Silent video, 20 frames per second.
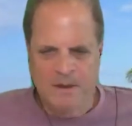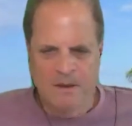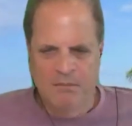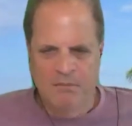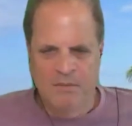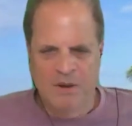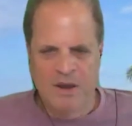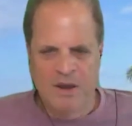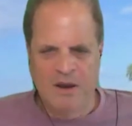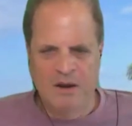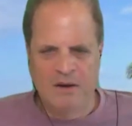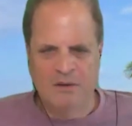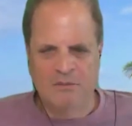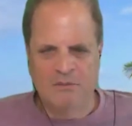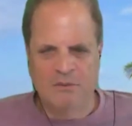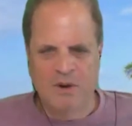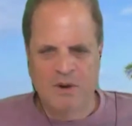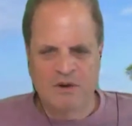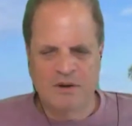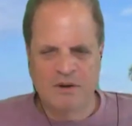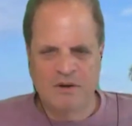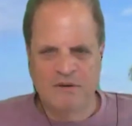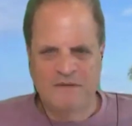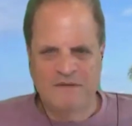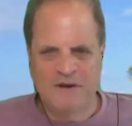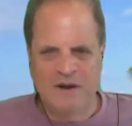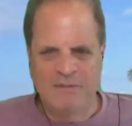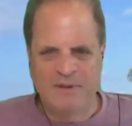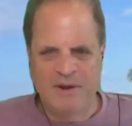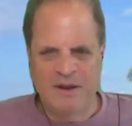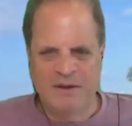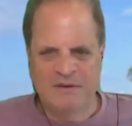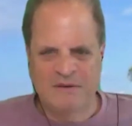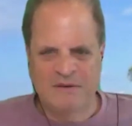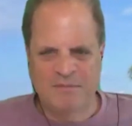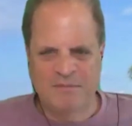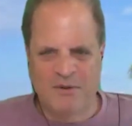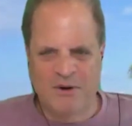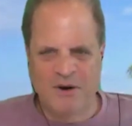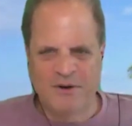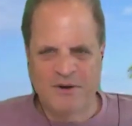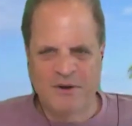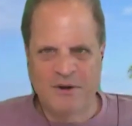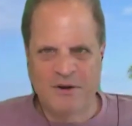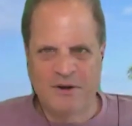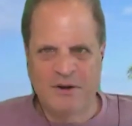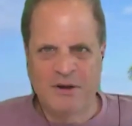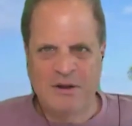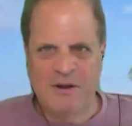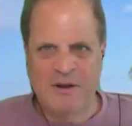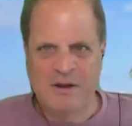and what can you say about this market, huh?